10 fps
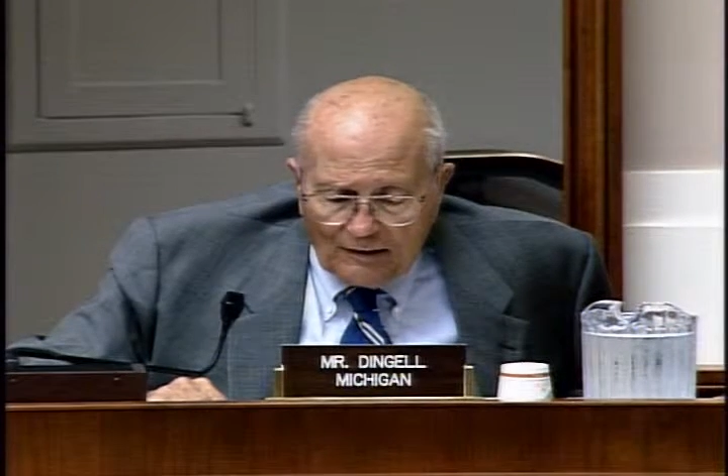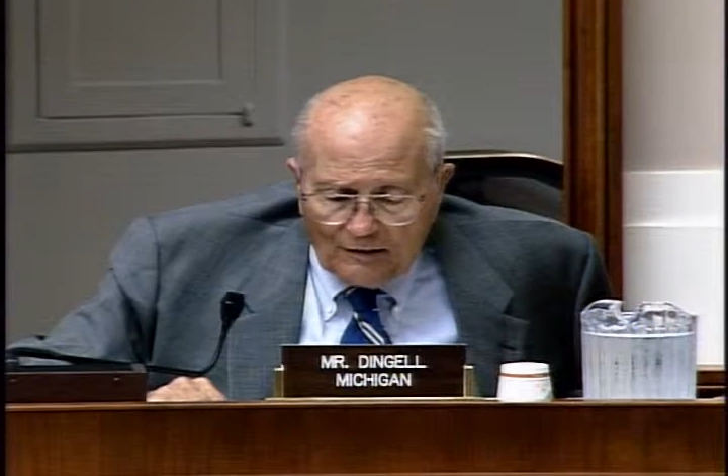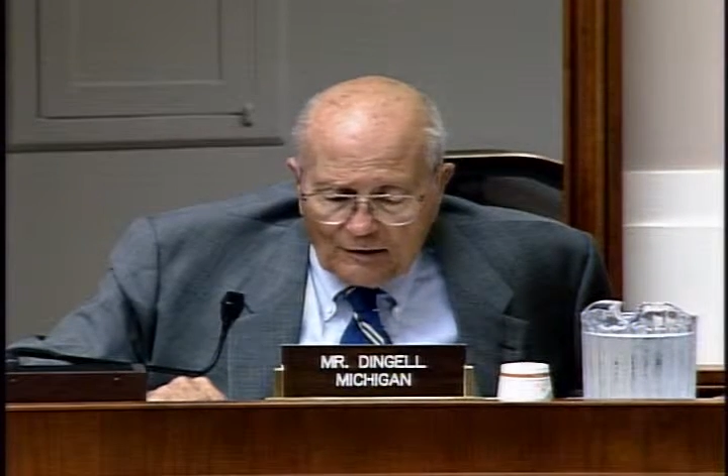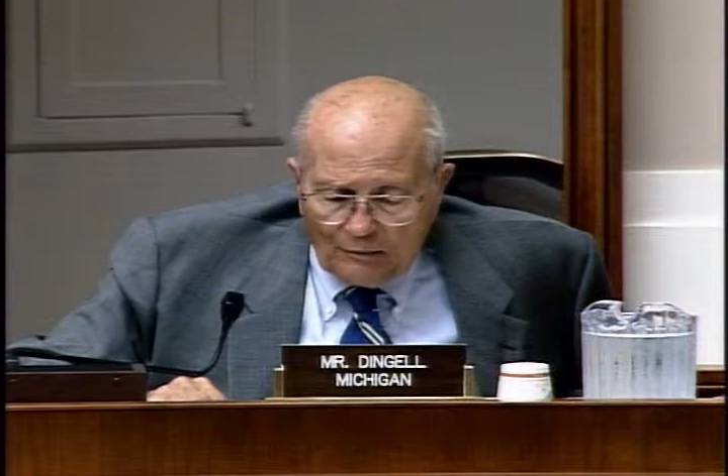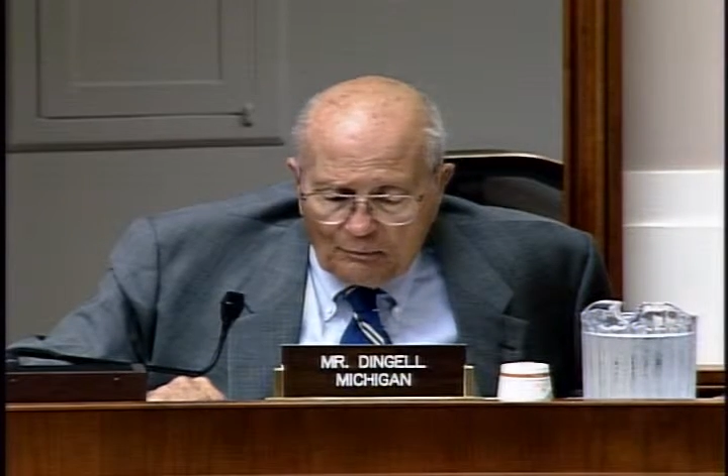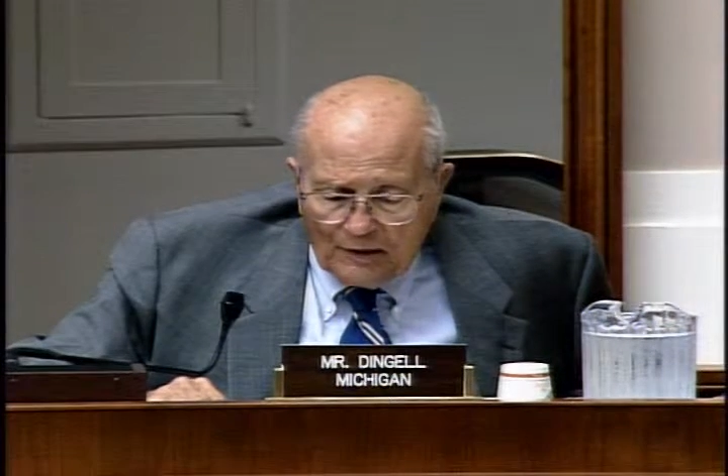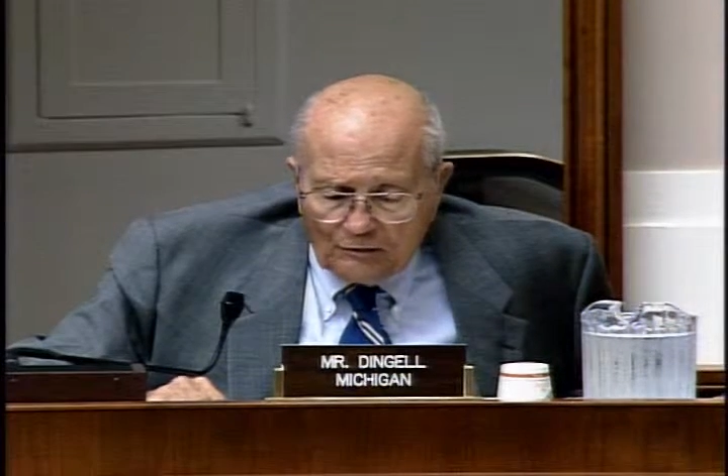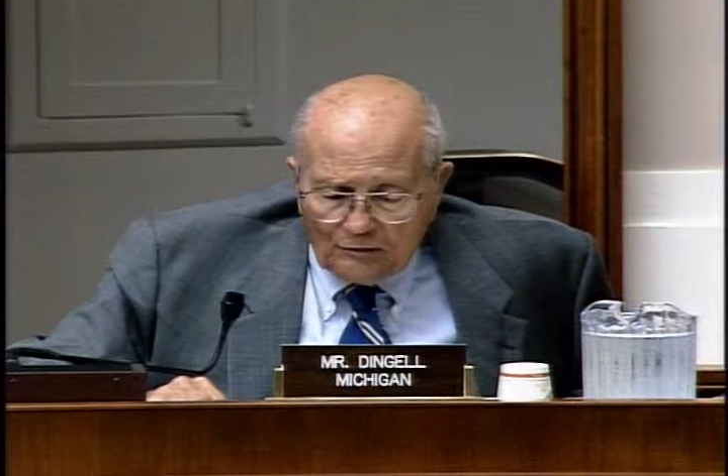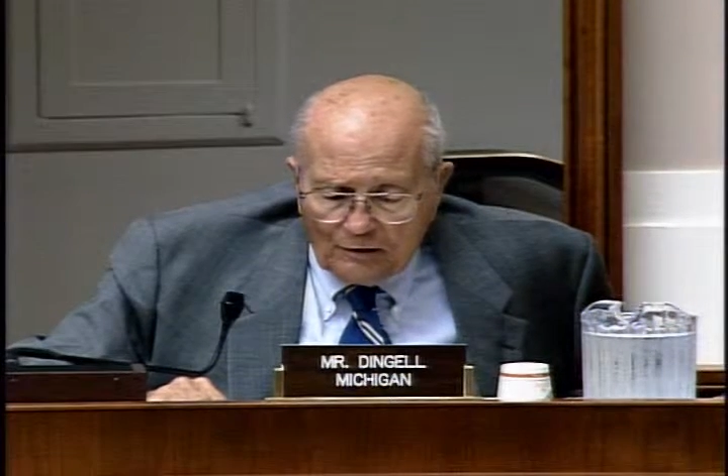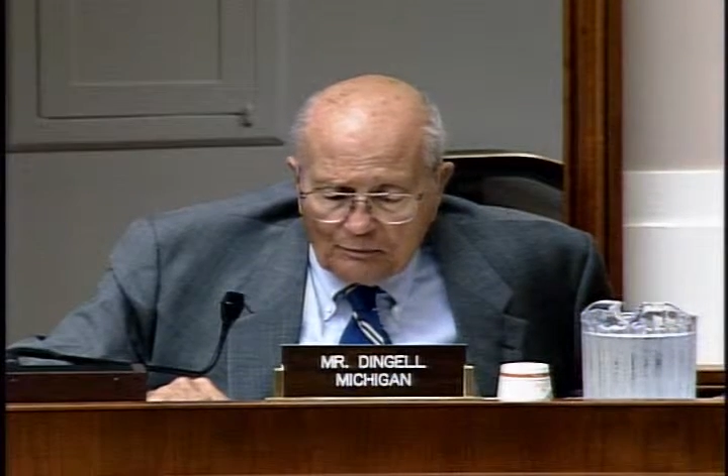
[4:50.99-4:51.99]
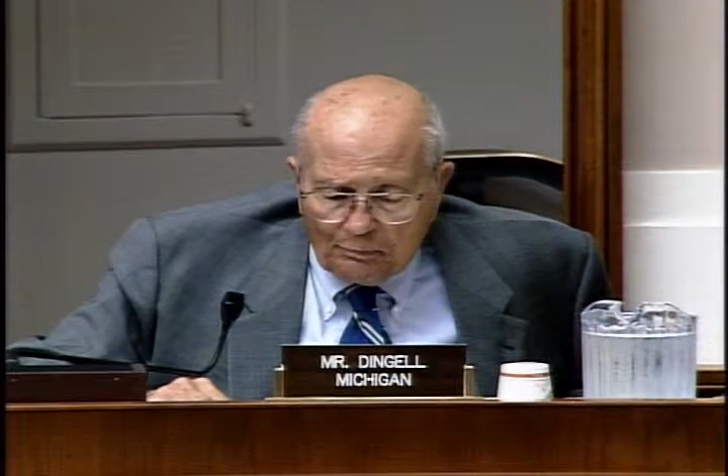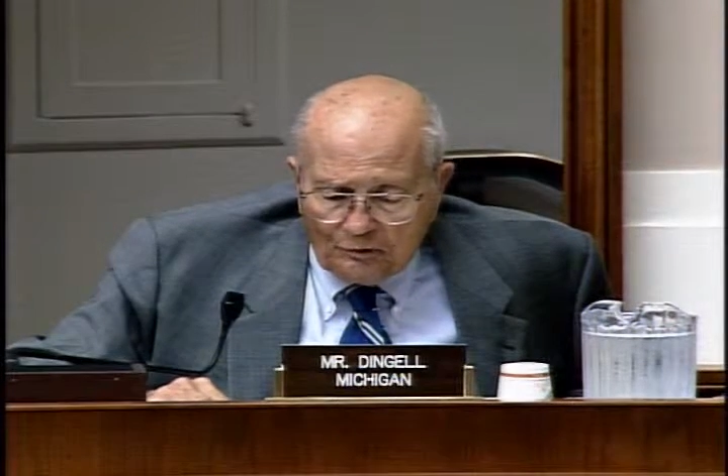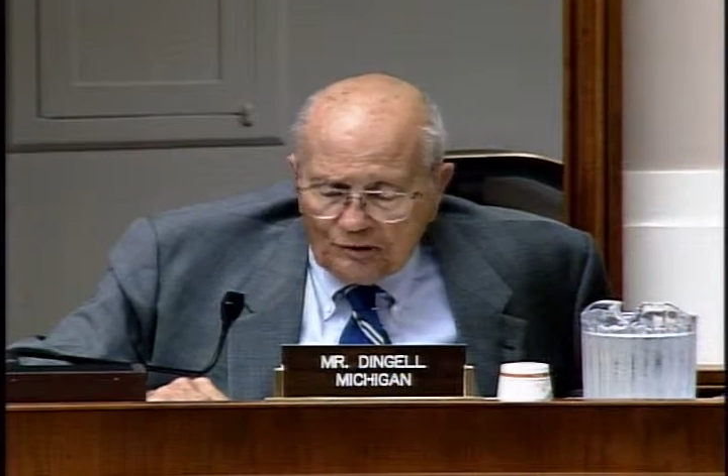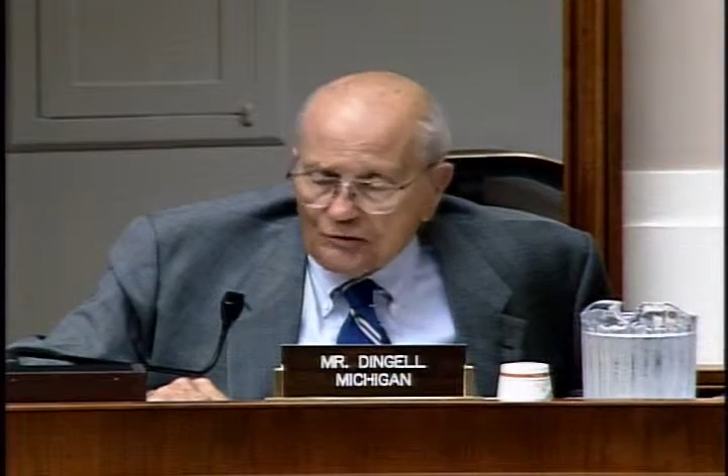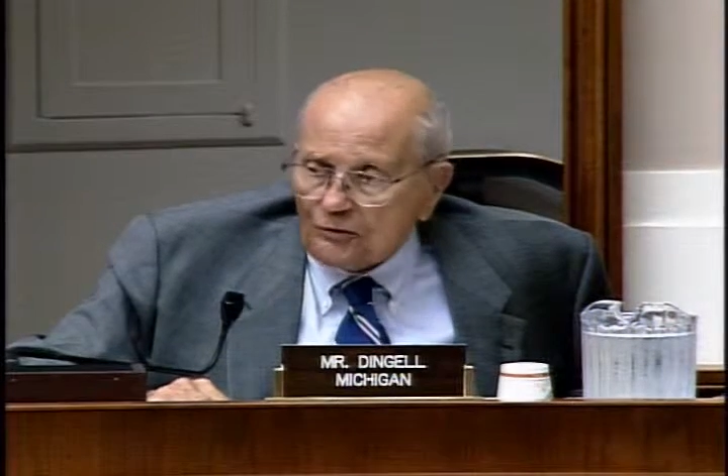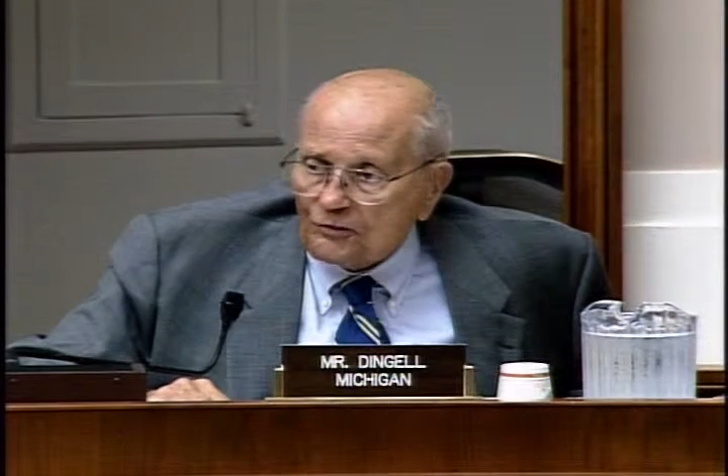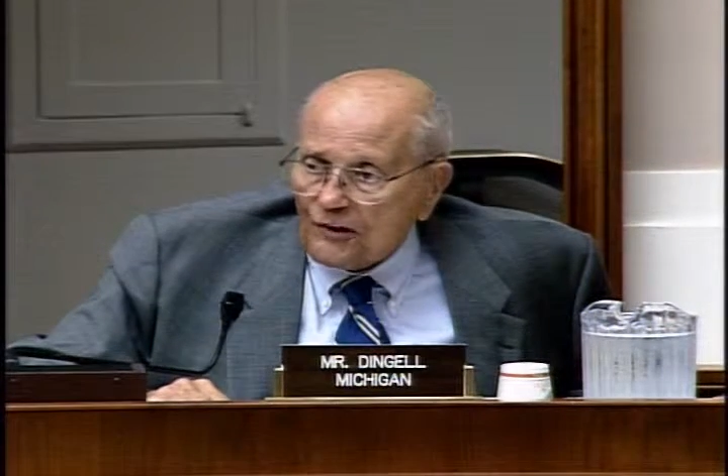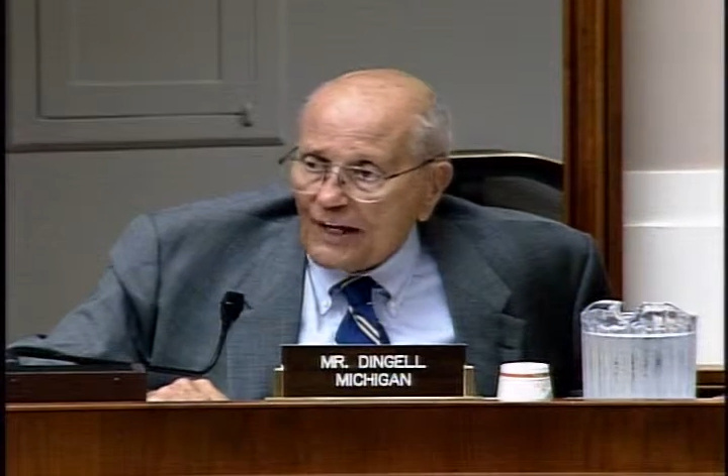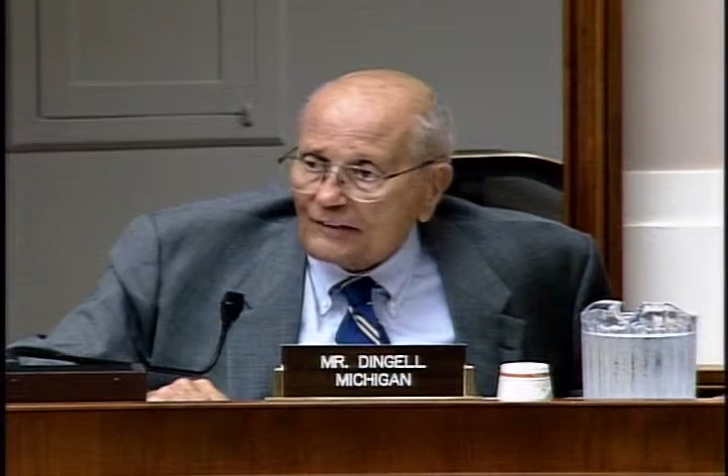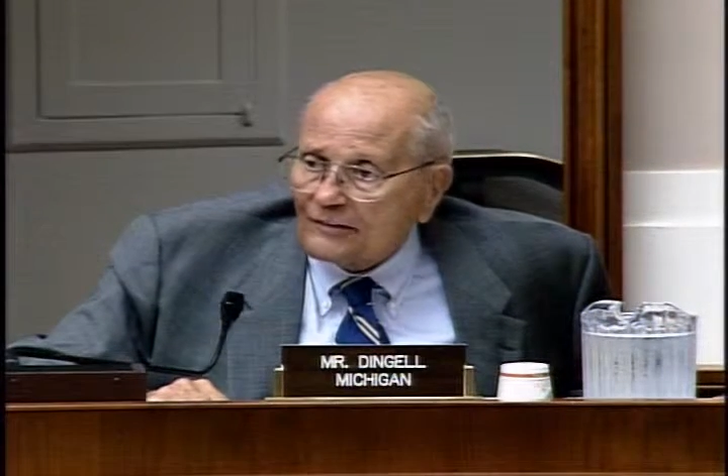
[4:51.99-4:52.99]
in the Administrative Procedures
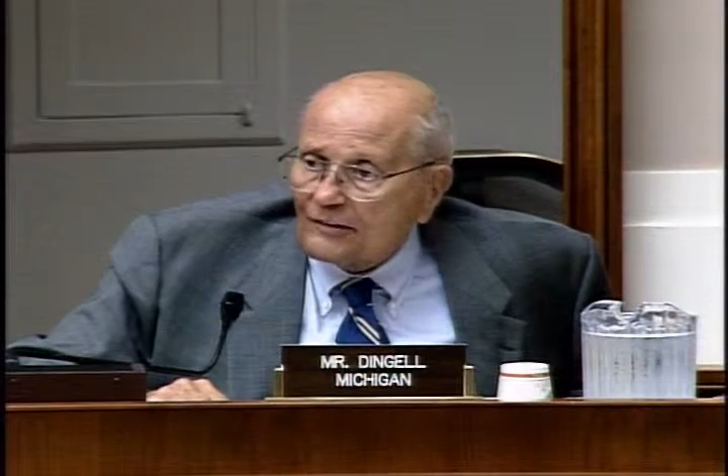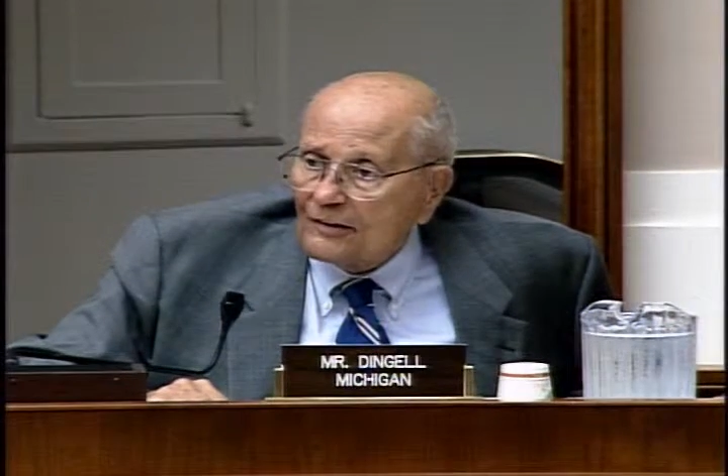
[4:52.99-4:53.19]
Act?